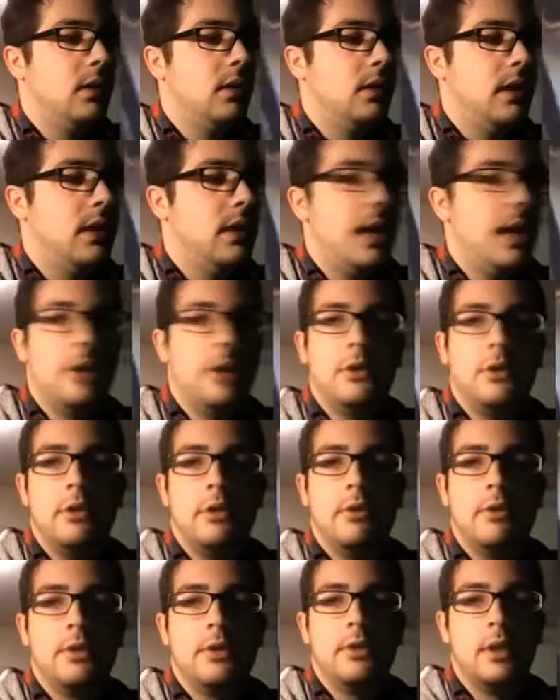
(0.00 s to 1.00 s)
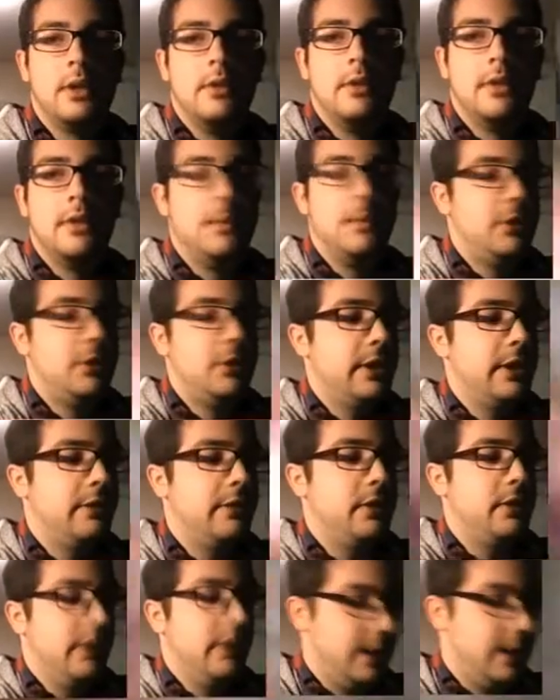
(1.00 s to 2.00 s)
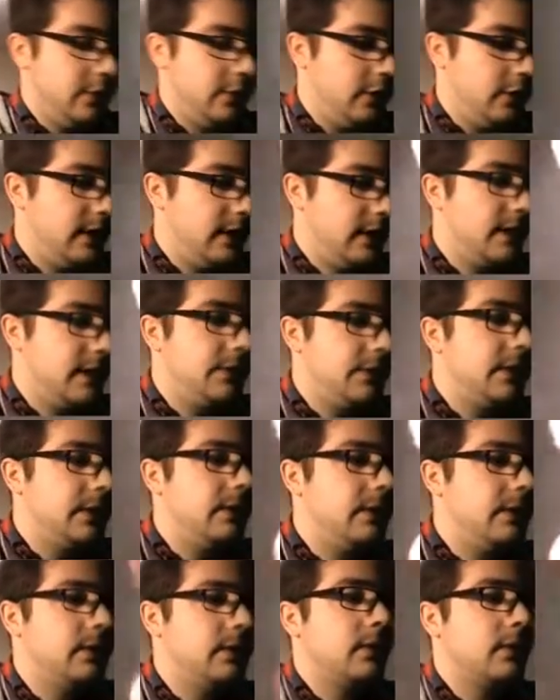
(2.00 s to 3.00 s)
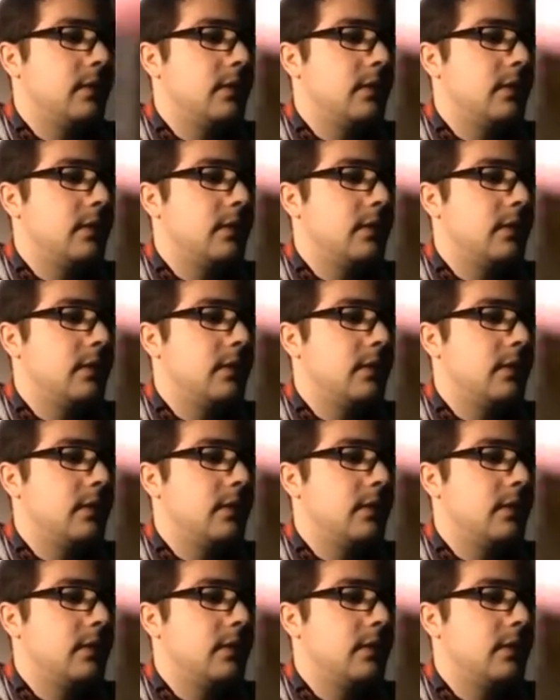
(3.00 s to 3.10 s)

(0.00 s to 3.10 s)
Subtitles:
Energy Reserve, keep track of your energy counters.